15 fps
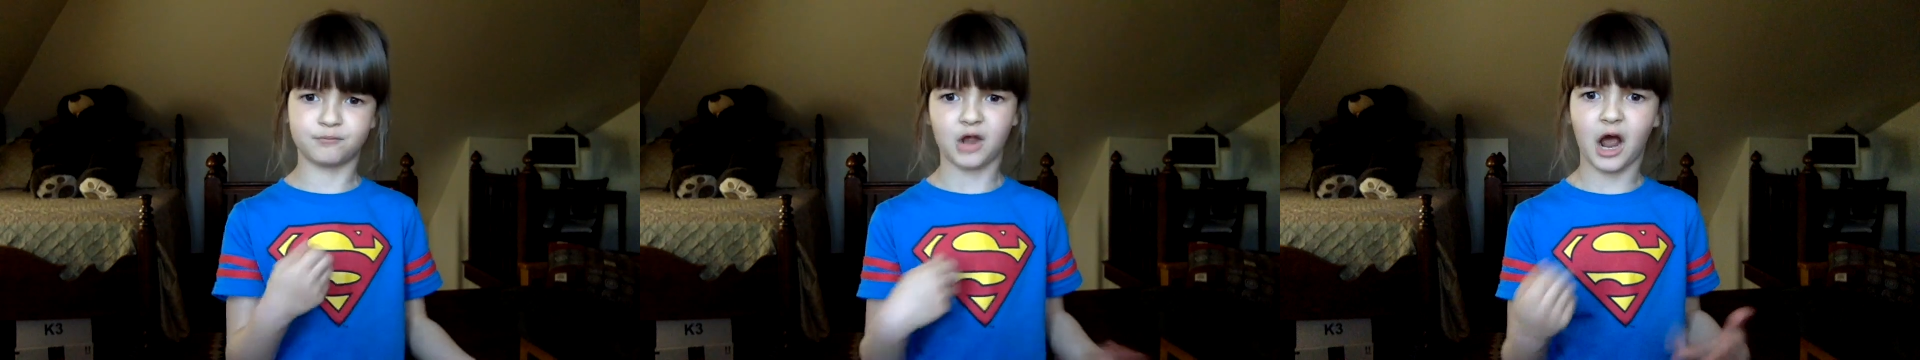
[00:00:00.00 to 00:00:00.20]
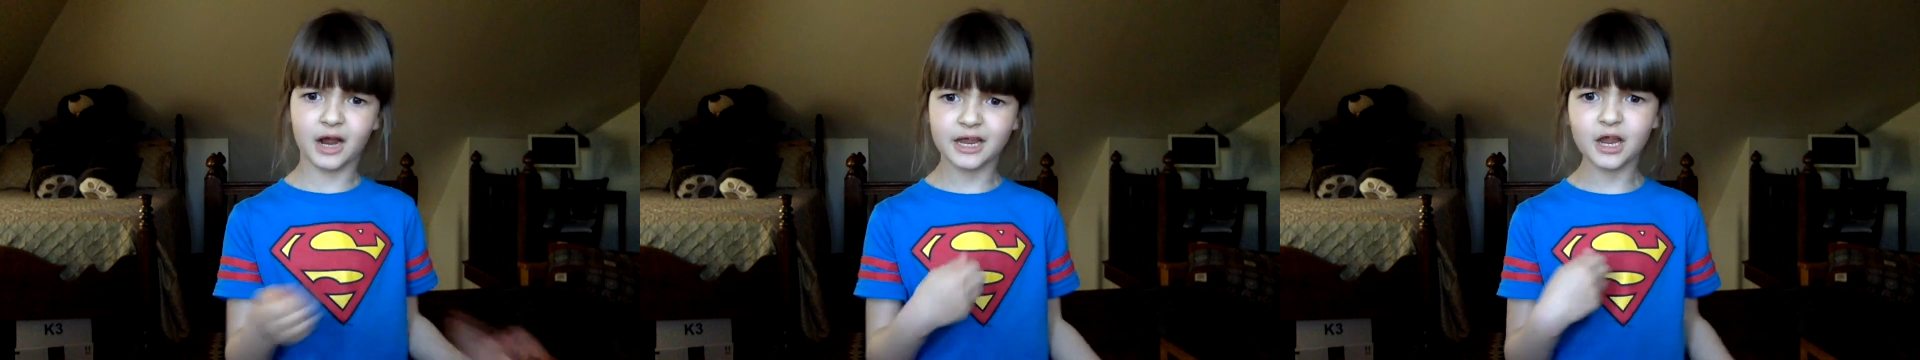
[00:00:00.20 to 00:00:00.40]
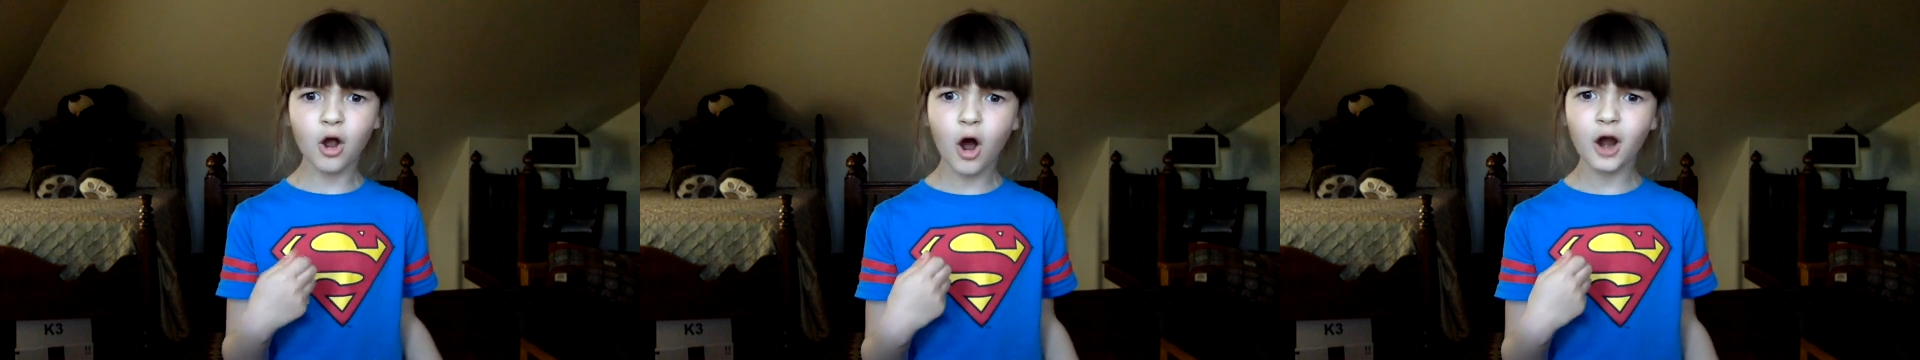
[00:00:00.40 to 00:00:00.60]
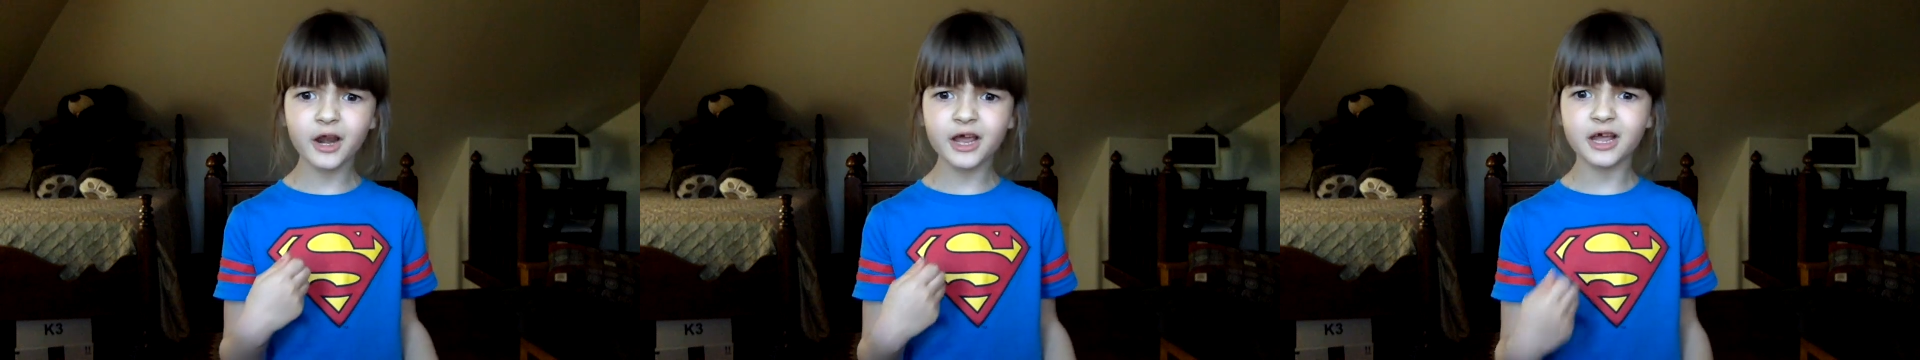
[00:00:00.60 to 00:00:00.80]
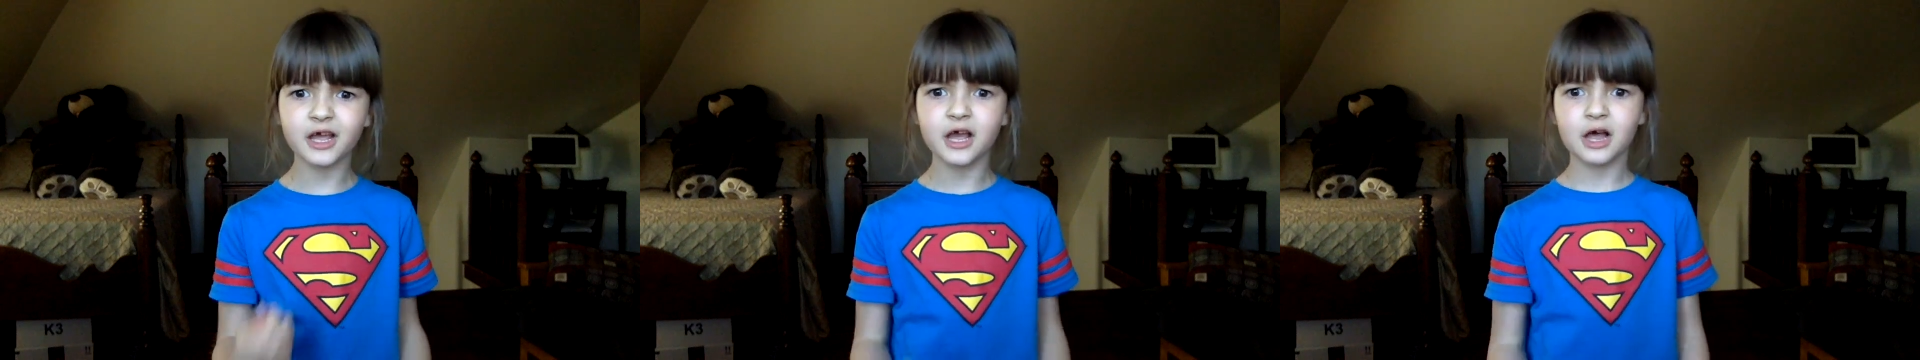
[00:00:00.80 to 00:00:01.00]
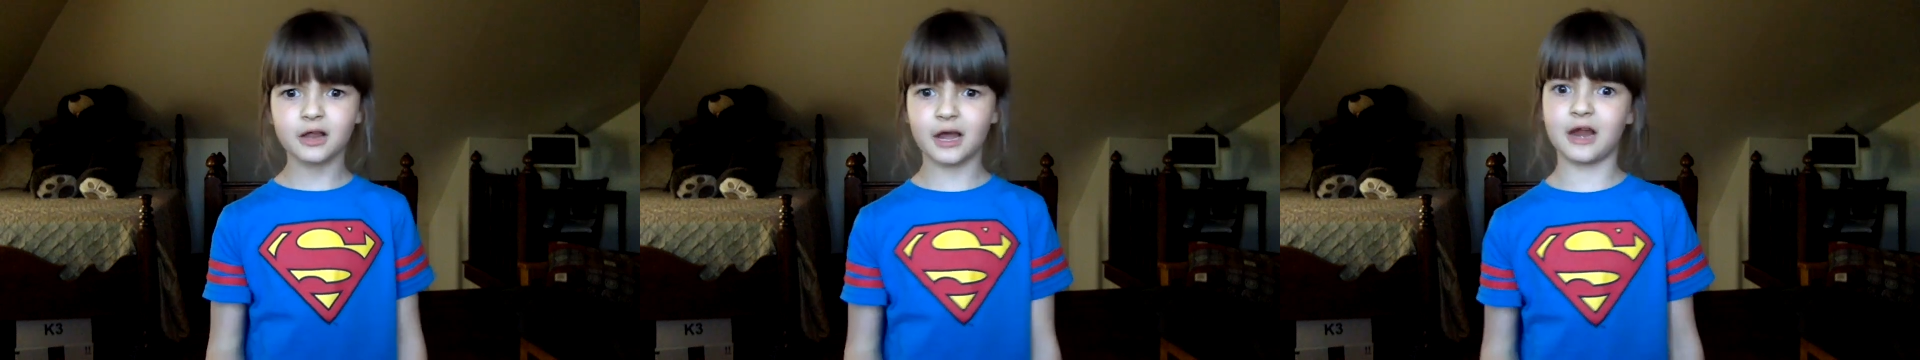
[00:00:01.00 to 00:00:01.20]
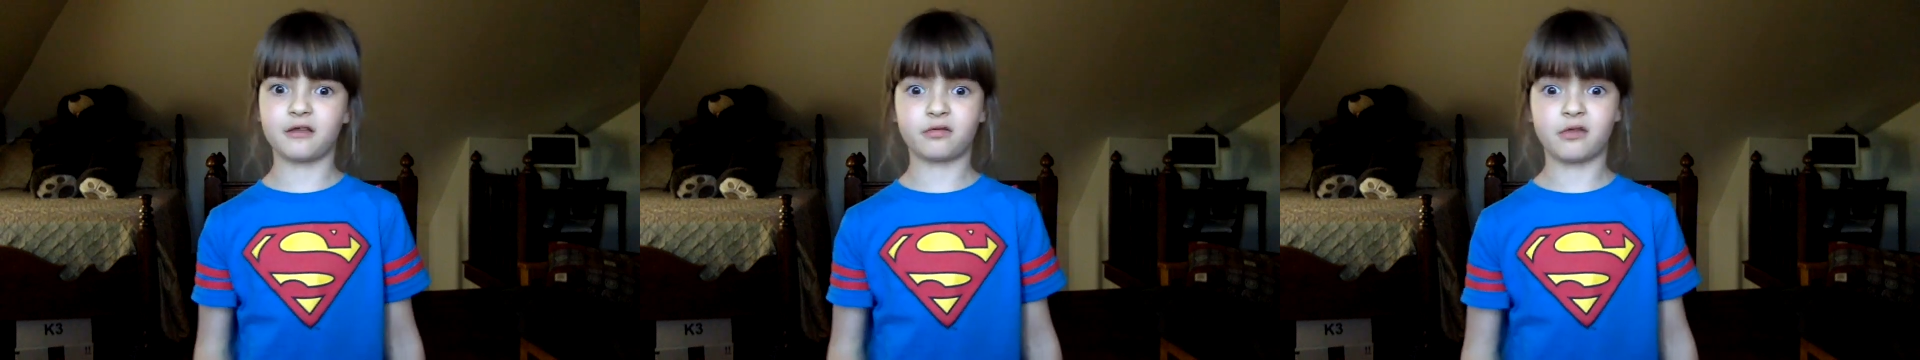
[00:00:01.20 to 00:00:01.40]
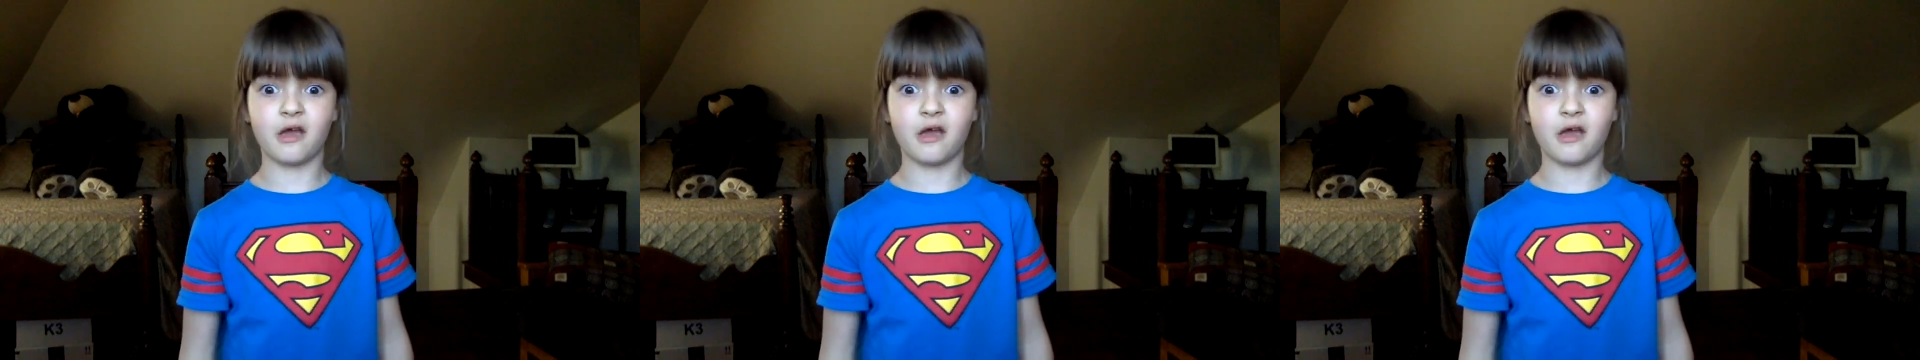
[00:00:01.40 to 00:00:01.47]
tugging on it like